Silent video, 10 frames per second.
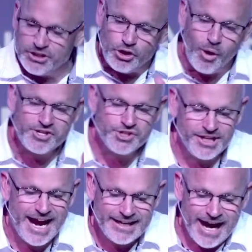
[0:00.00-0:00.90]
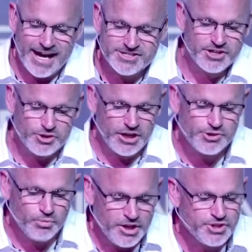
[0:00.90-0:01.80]
See, and the question I ask
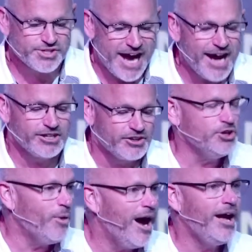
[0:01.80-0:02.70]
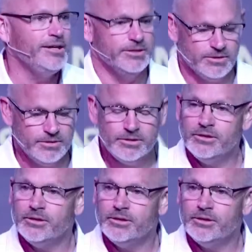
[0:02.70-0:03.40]
is which side are you on?